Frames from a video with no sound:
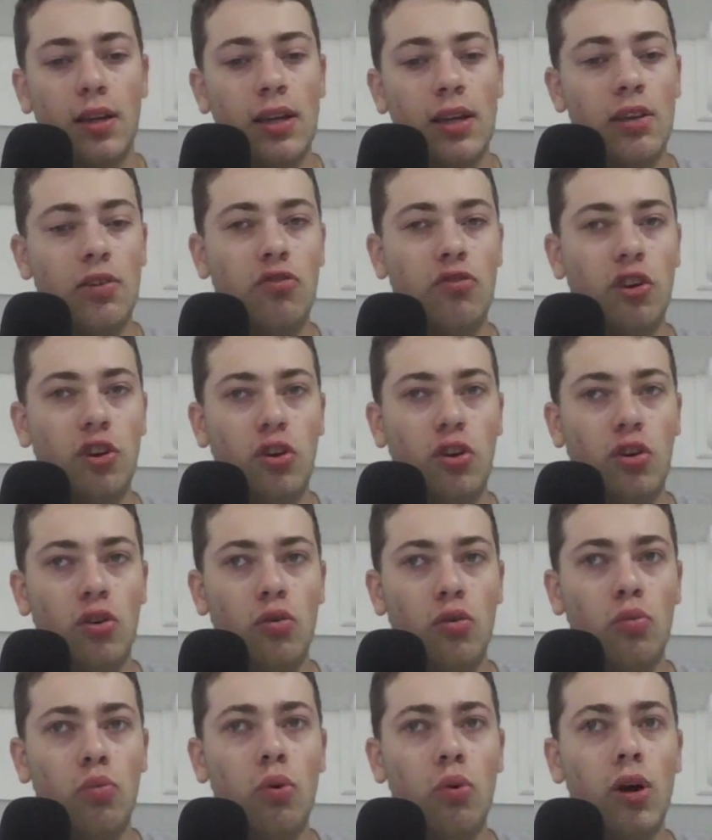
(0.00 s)
He's
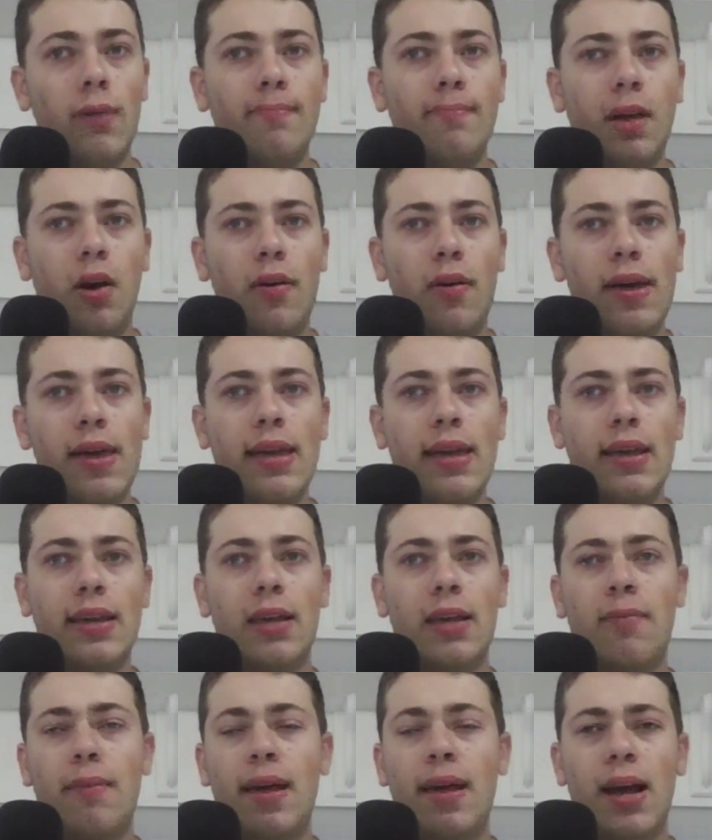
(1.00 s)
due $1 million,
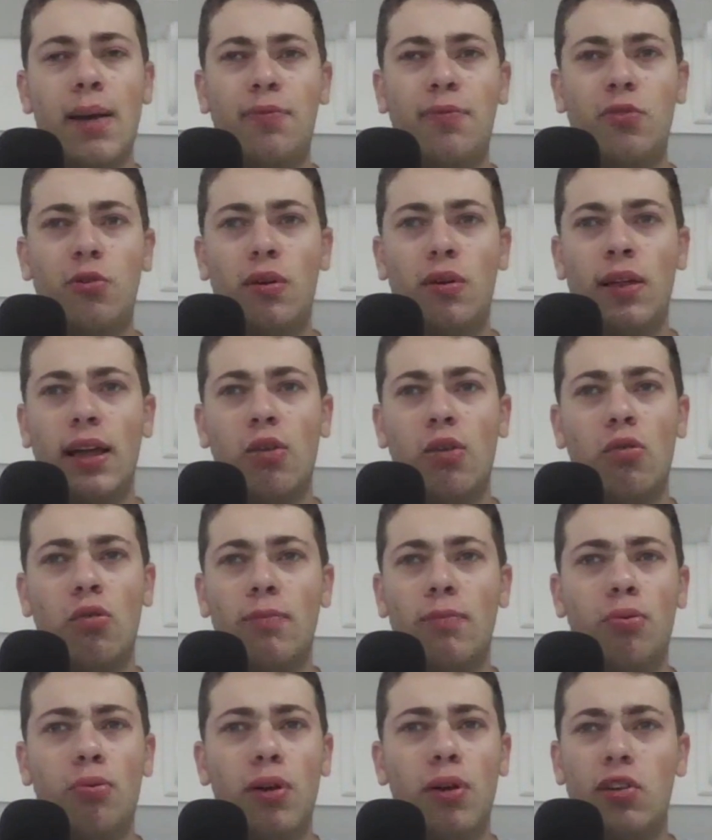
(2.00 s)
can make up to like
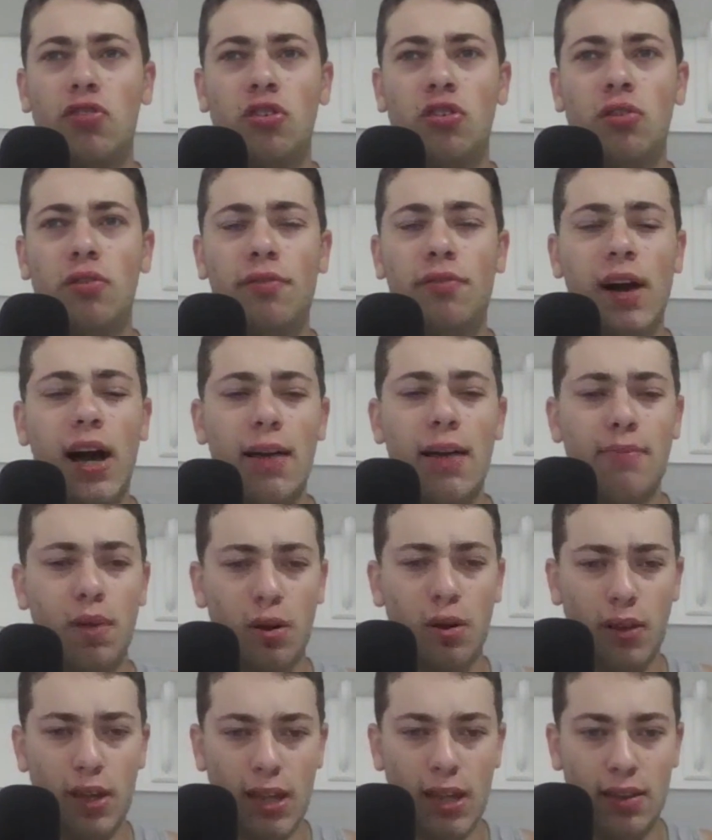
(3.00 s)
$1.25
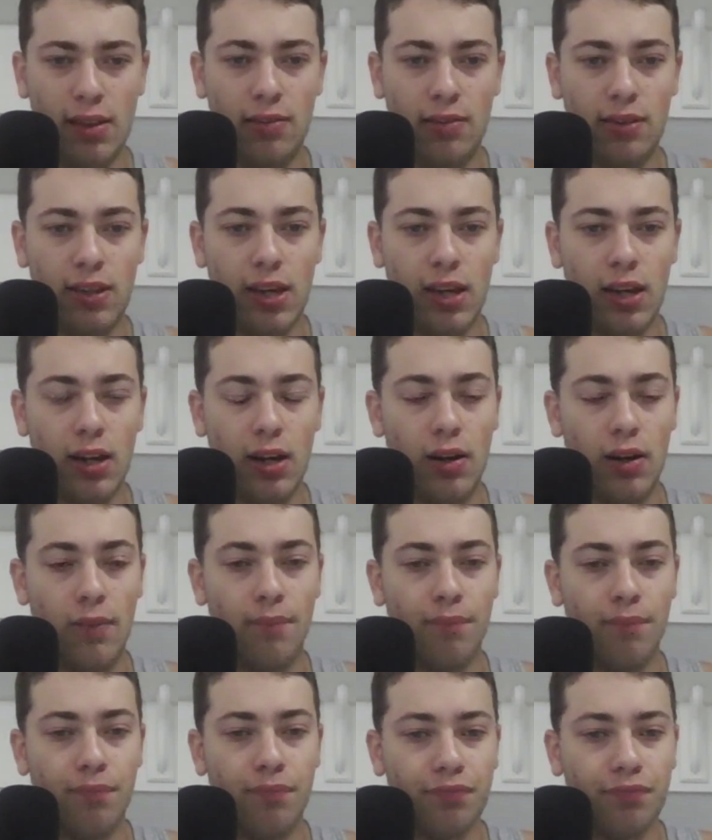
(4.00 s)
million this year.